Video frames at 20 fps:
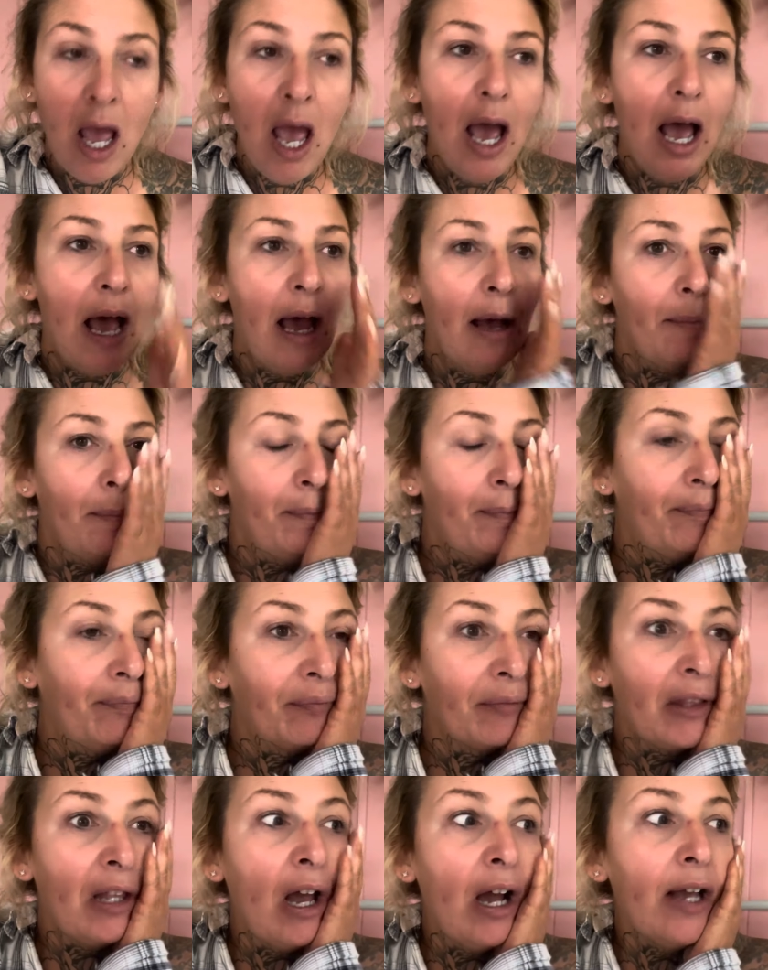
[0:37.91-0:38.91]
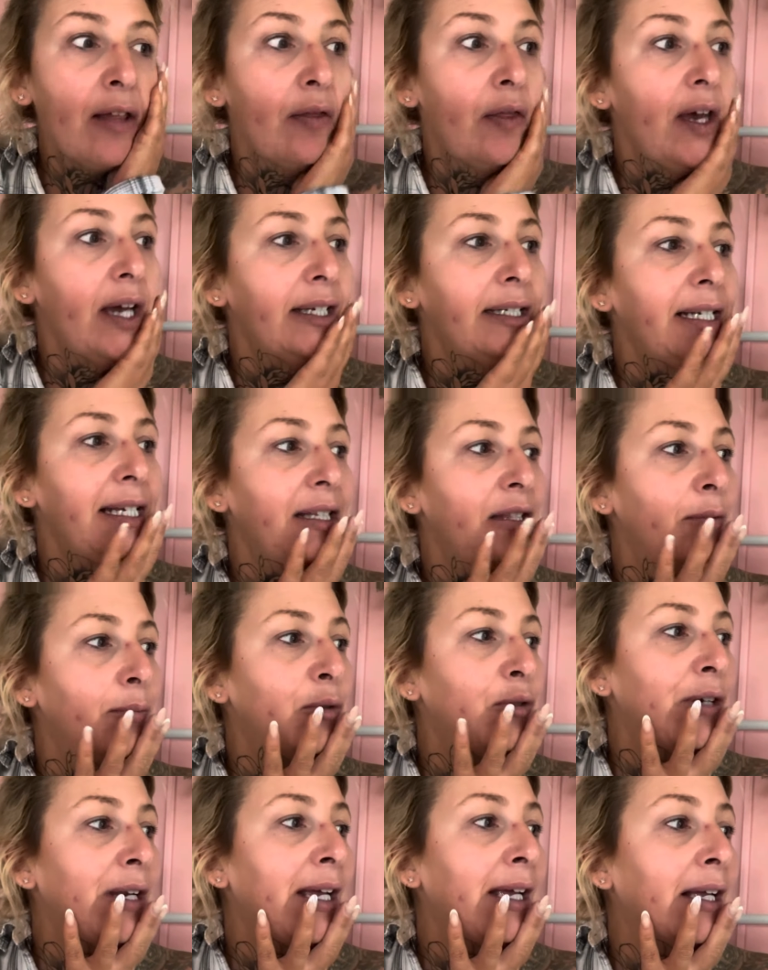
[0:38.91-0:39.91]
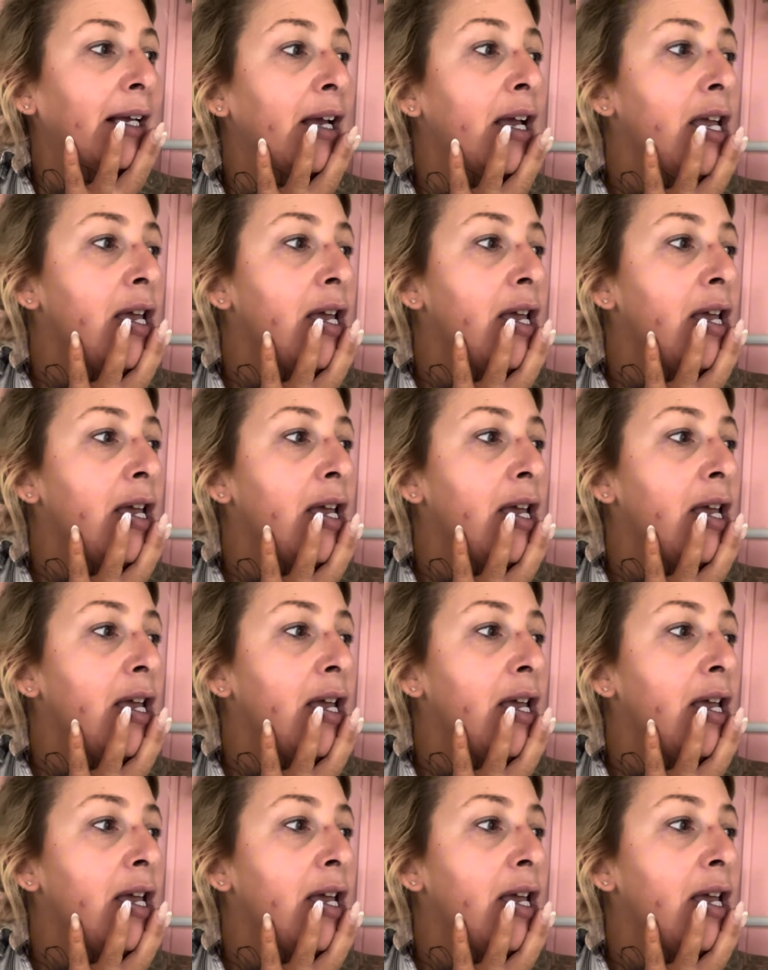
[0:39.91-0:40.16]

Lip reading: 9:30 in the morning.